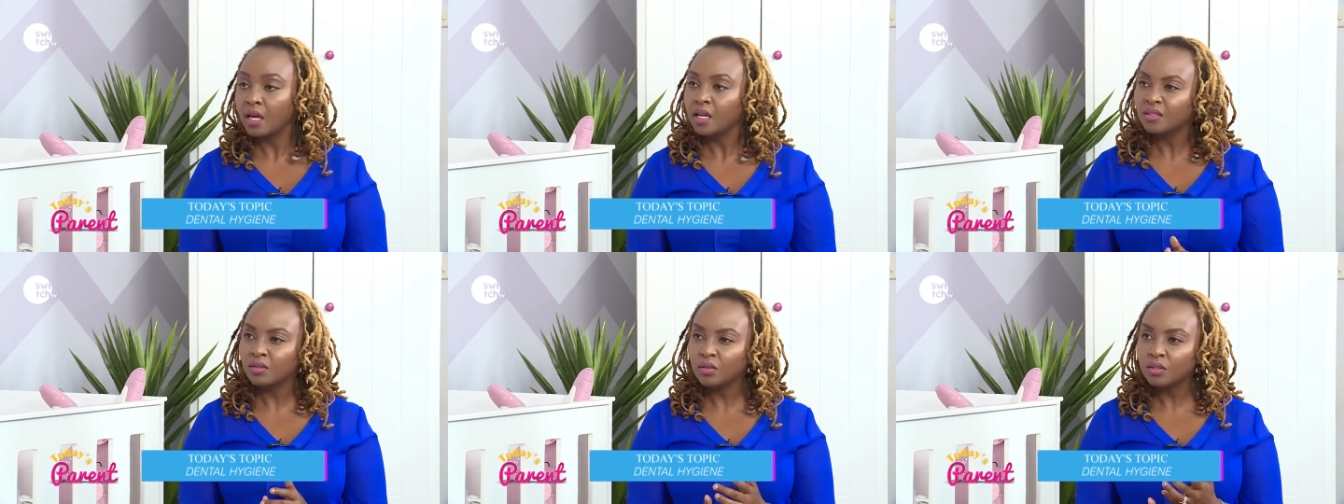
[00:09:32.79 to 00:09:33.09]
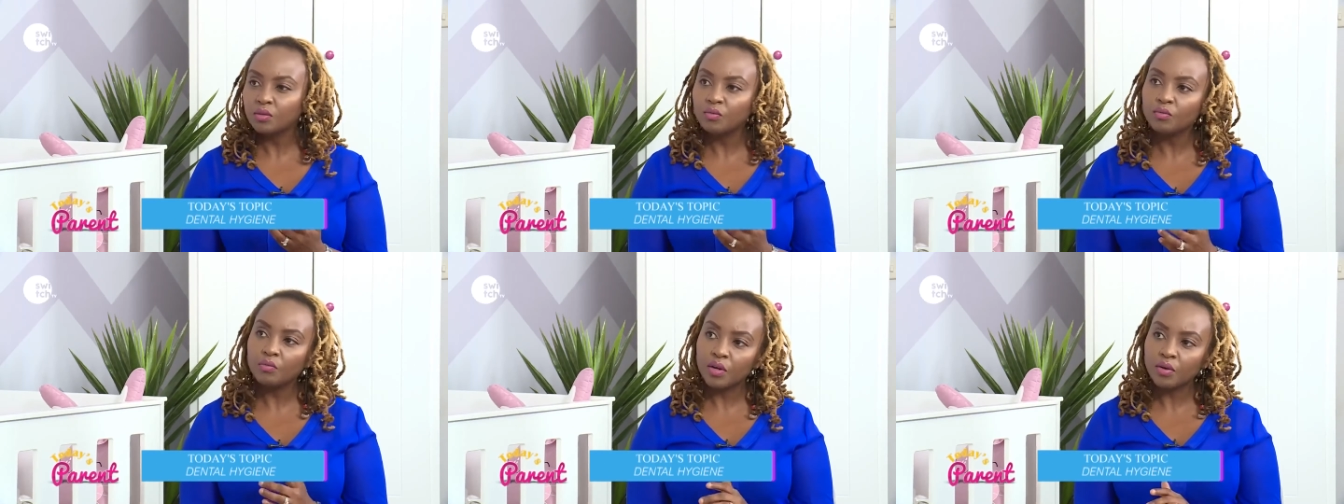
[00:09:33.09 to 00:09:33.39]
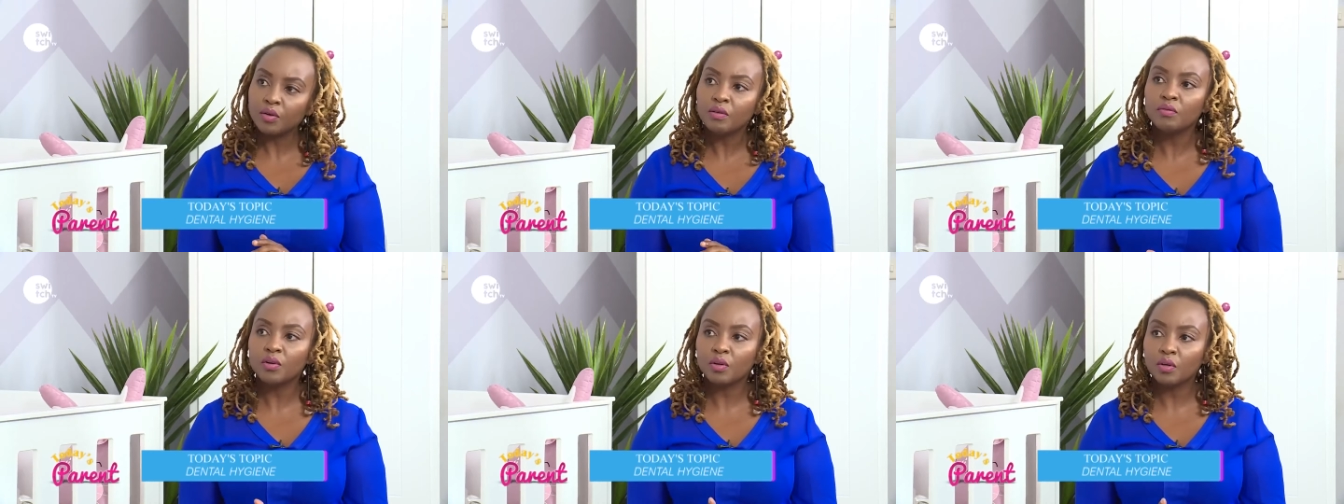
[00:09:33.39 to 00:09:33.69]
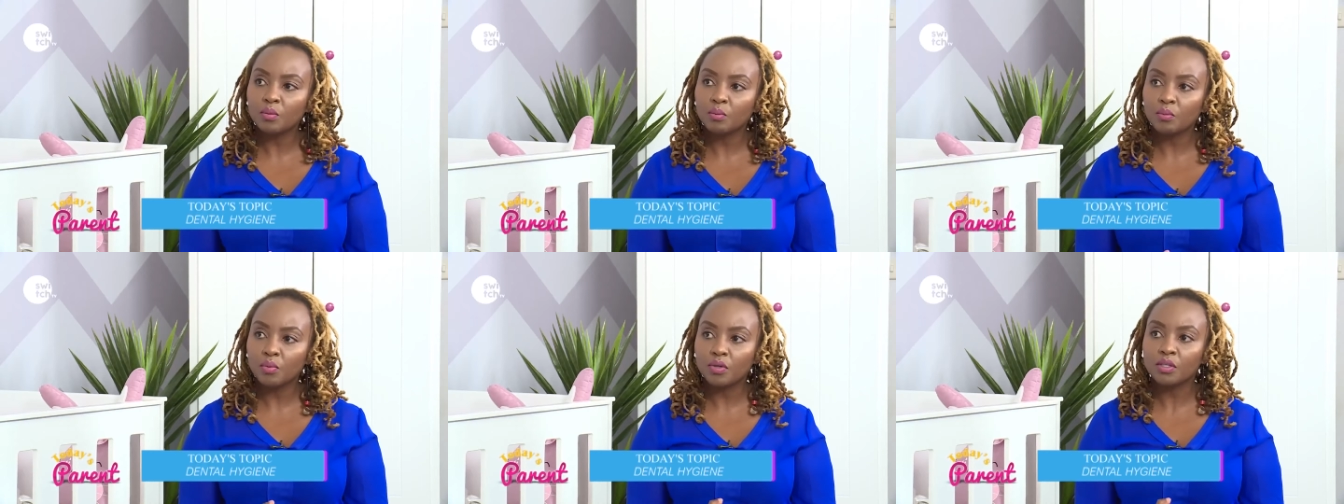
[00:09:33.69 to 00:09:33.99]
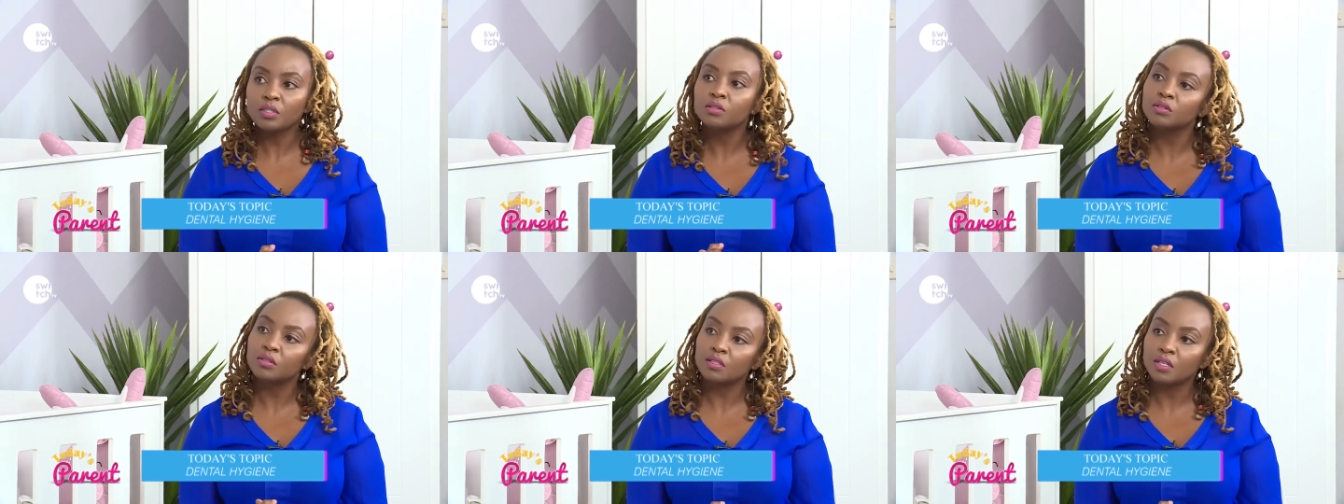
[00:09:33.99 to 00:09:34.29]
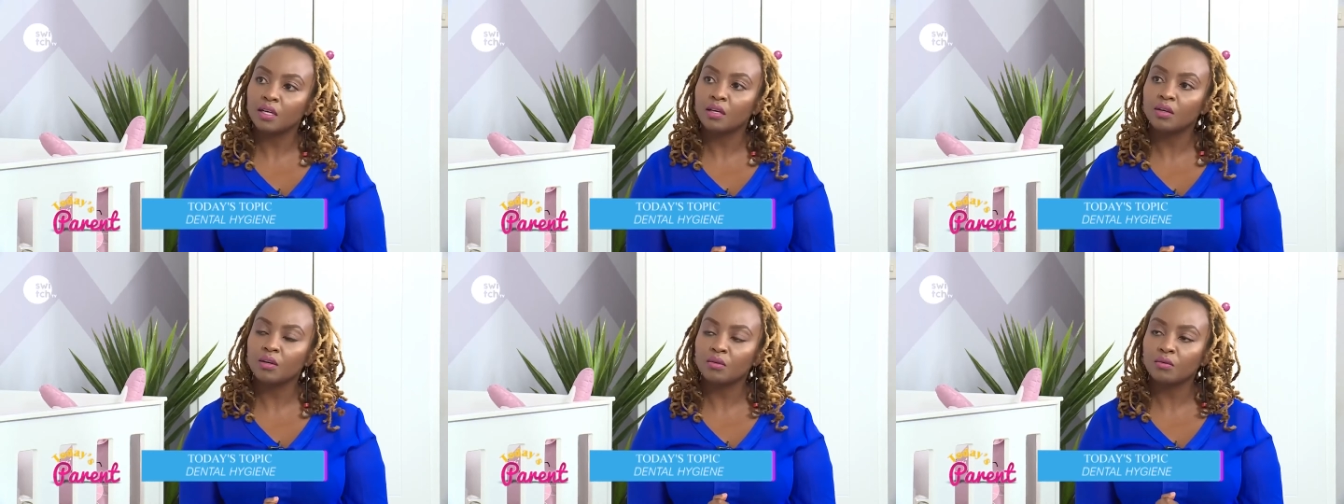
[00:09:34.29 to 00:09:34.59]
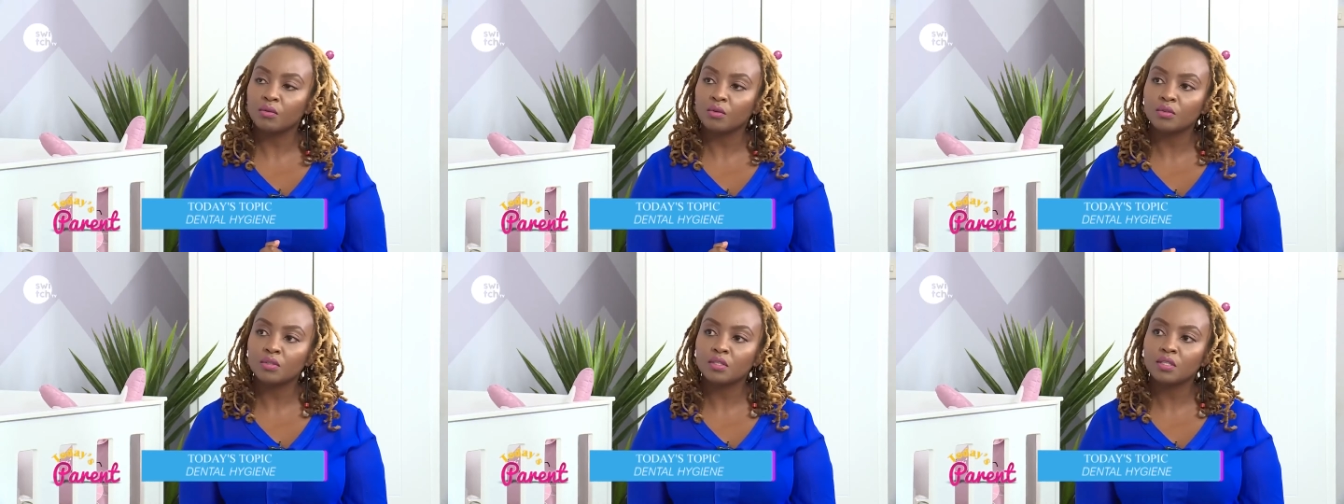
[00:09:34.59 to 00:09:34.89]
So it's very very important to take care
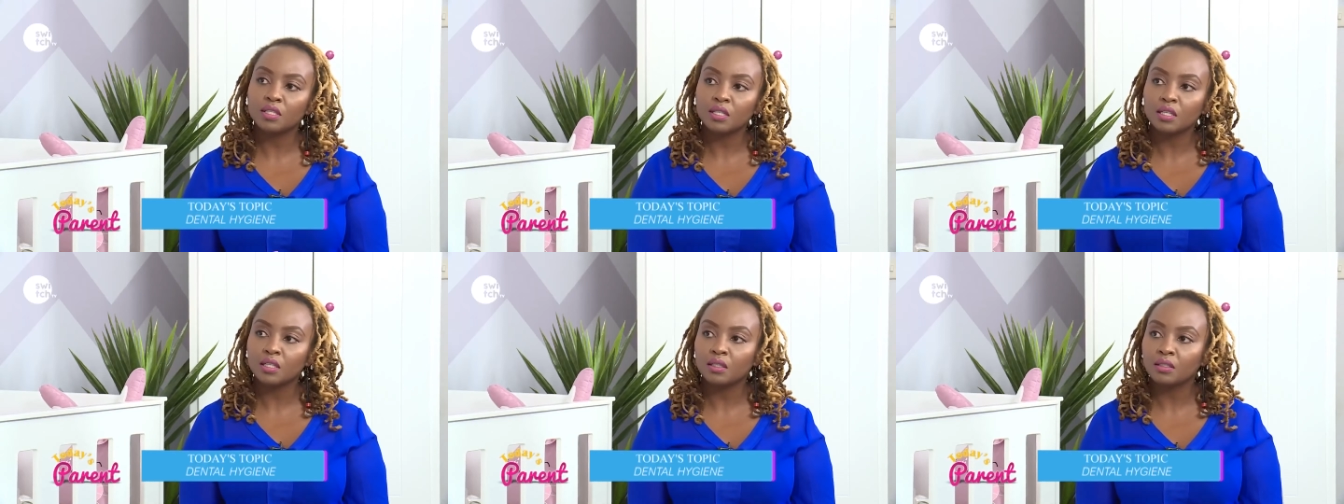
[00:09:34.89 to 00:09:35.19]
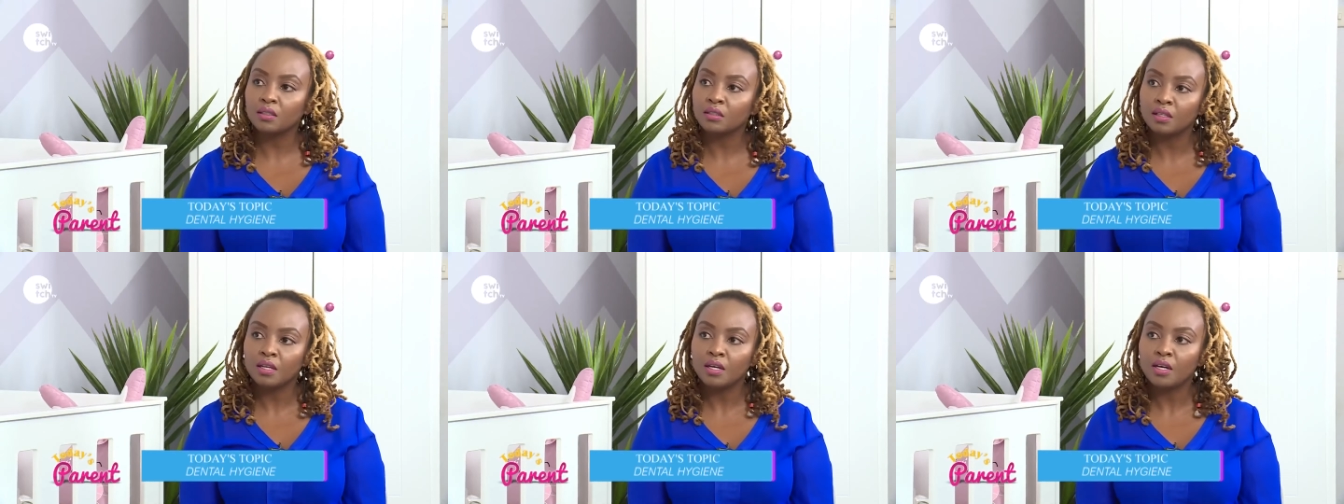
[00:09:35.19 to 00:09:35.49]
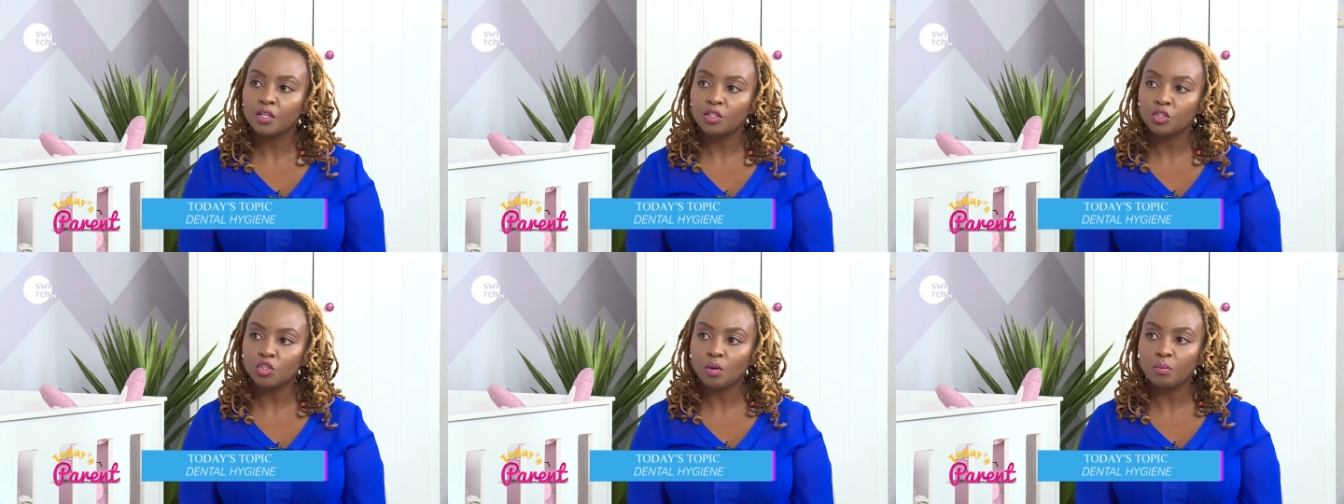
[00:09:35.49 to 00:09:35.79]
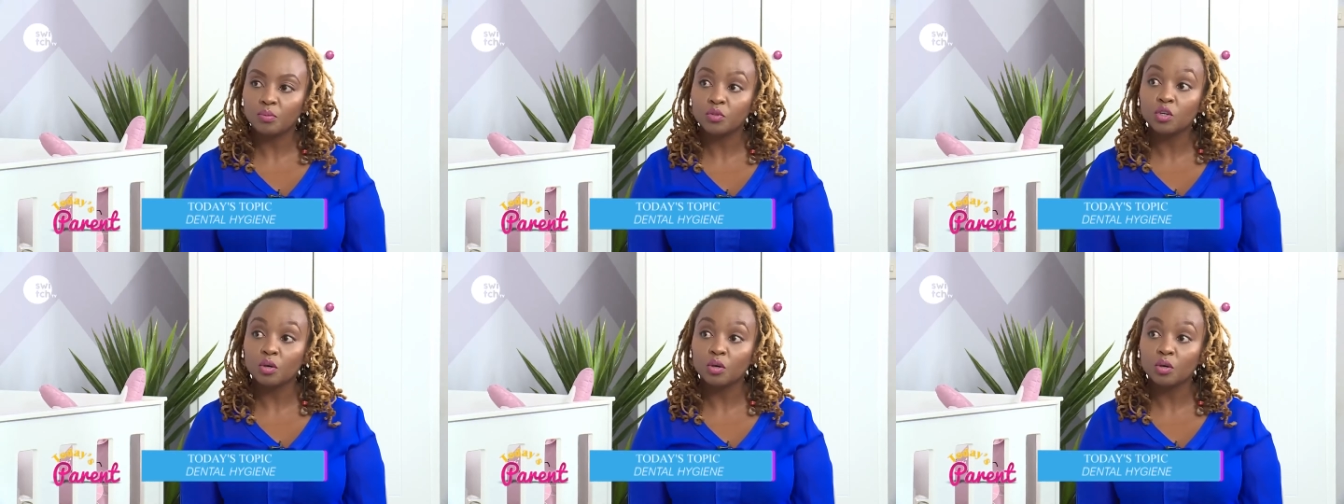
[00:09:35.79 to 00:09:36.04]
of those little chomp